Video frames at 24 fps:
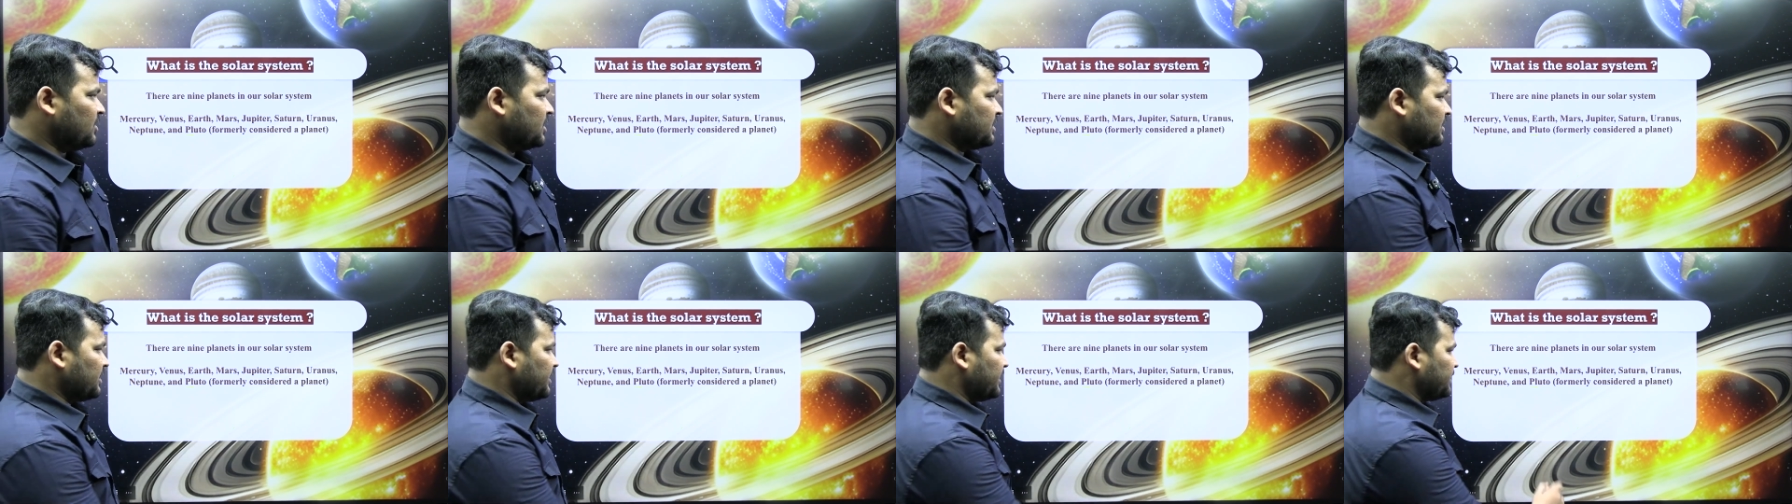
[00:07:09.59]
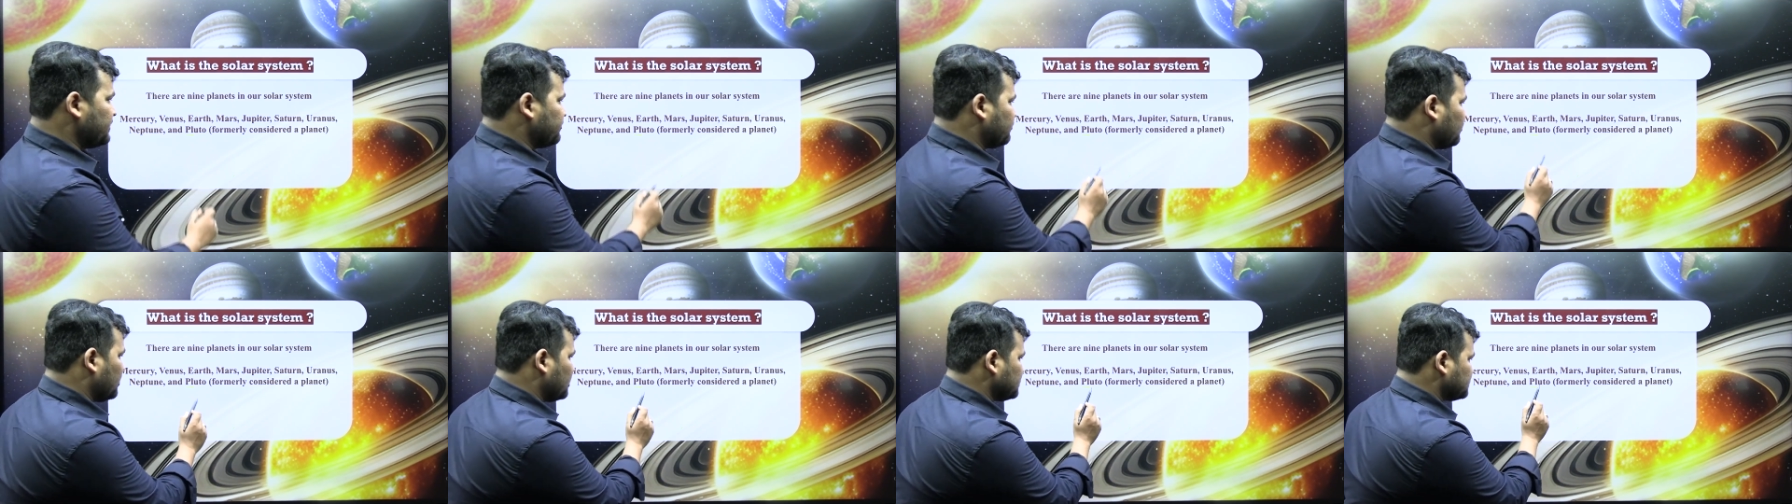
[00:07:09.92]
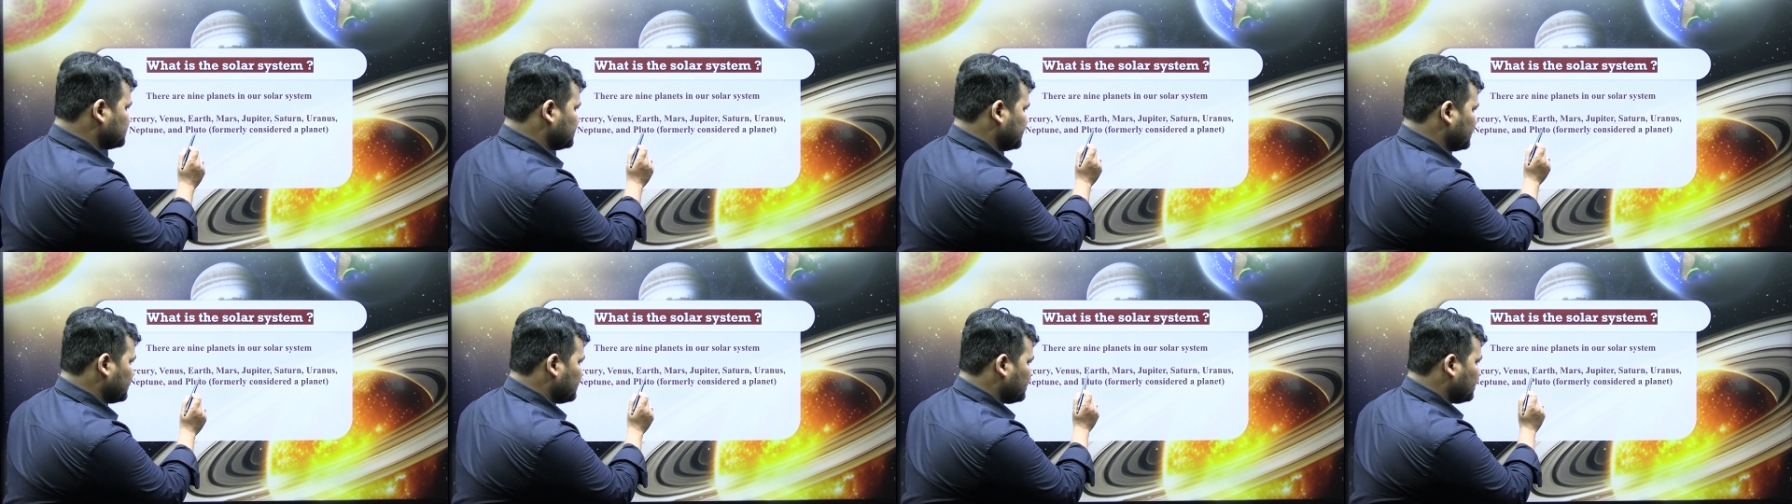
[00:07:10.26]
but it
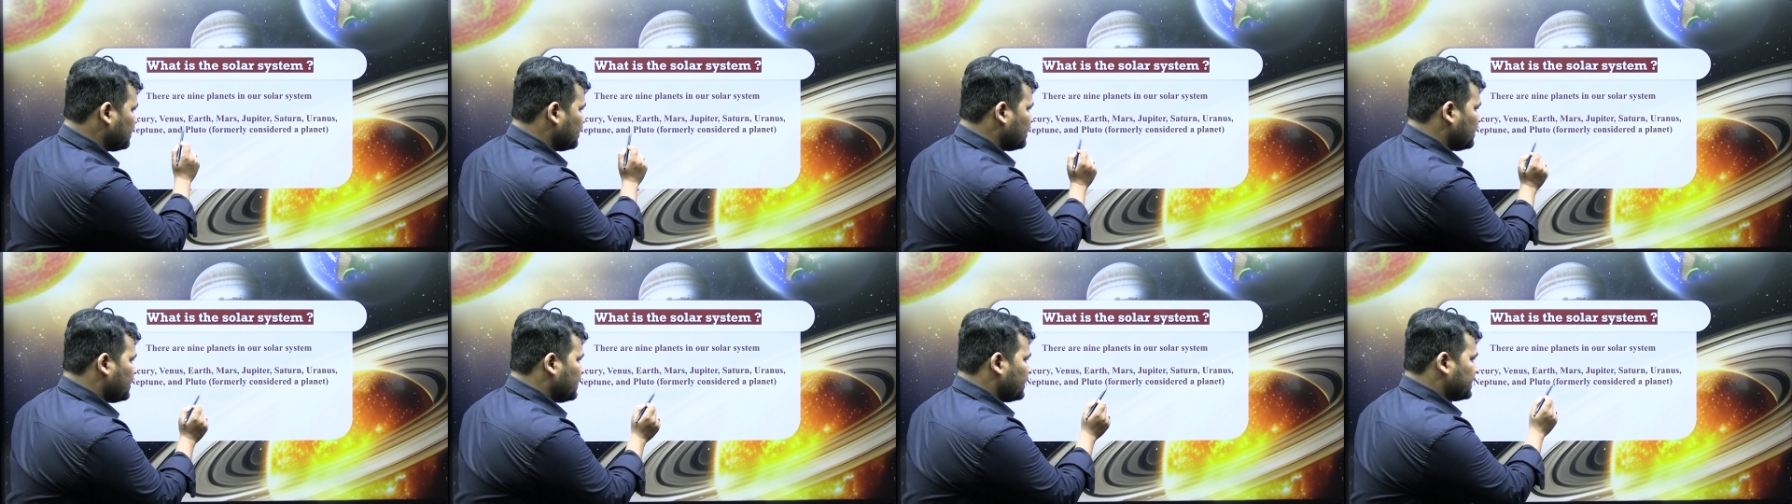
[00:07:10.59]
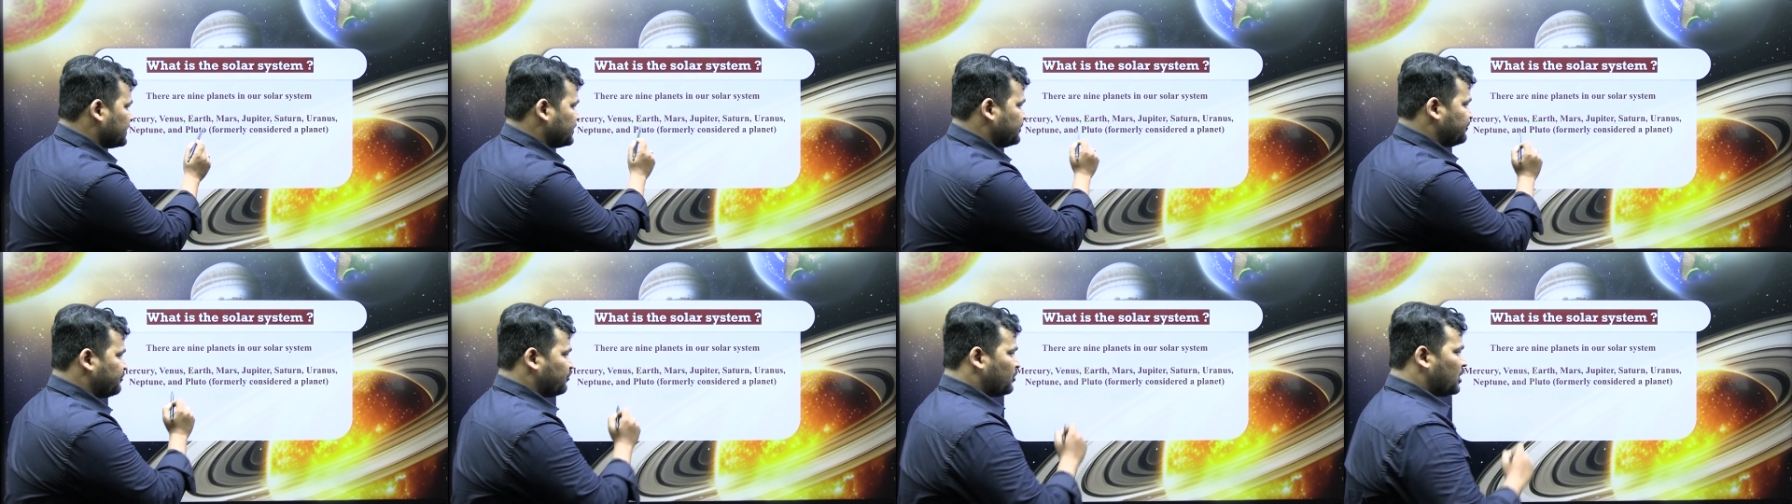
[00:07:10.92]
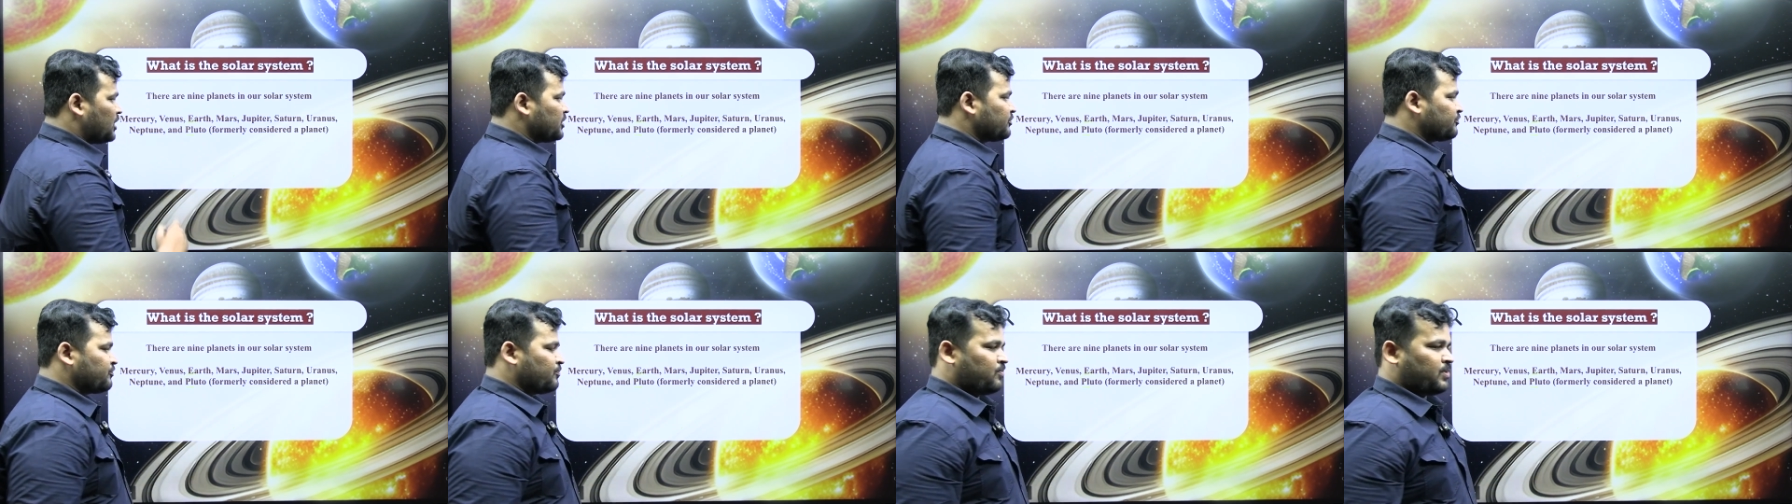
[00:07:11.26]
was a
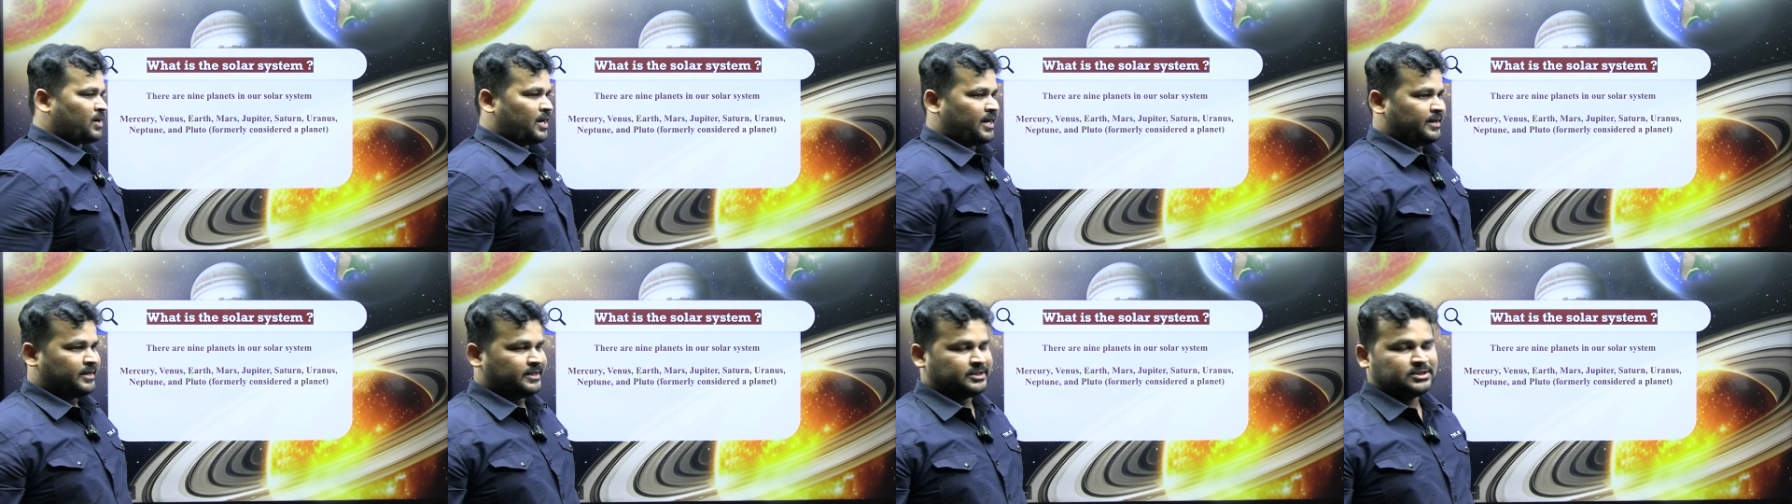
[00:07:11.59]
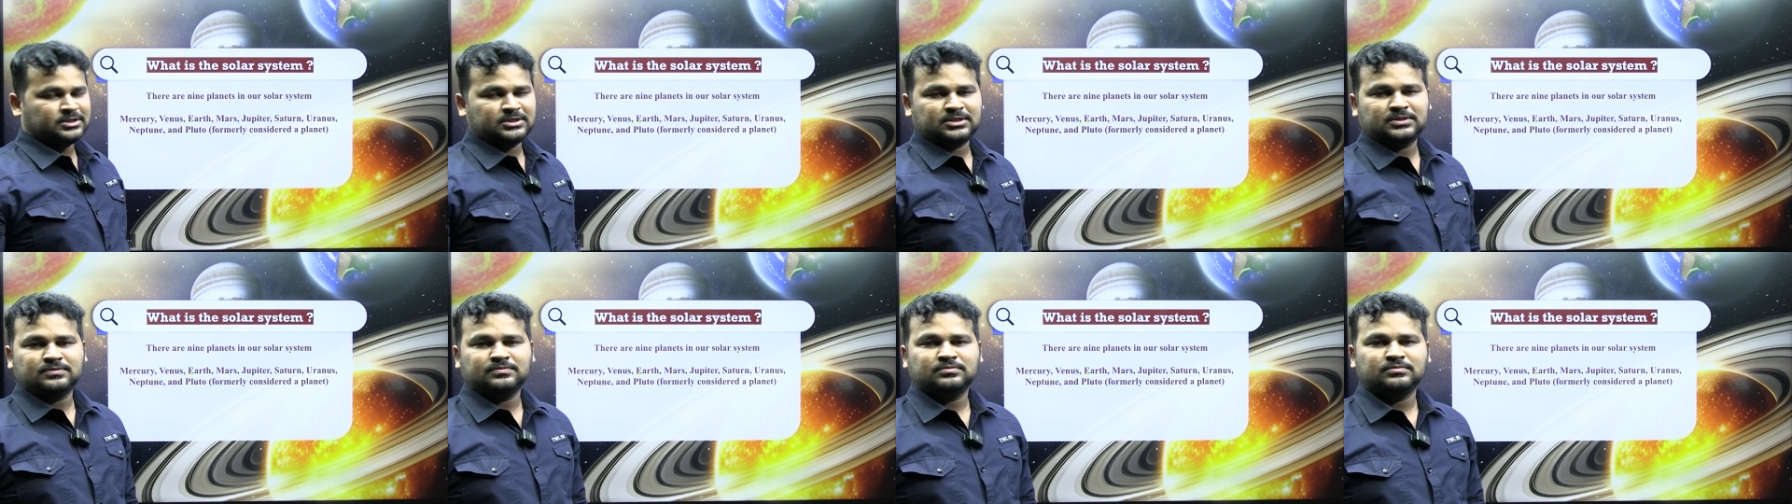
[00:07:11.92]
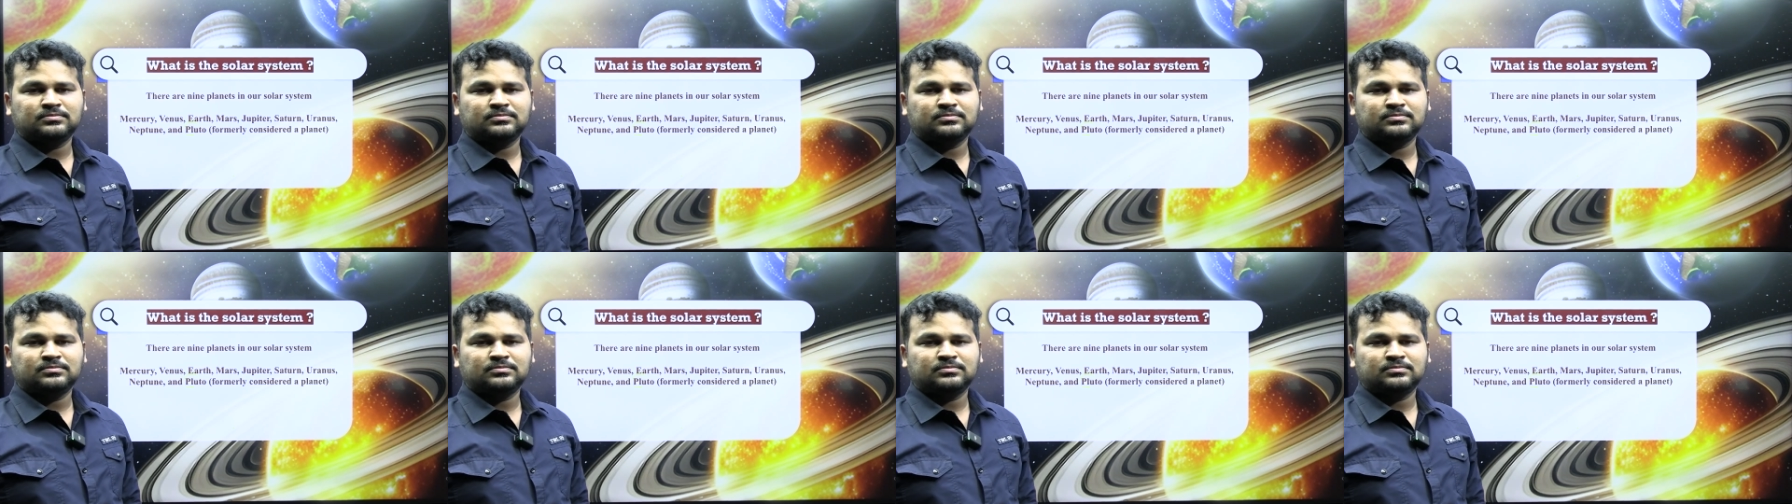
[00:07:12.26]
dwarf planet.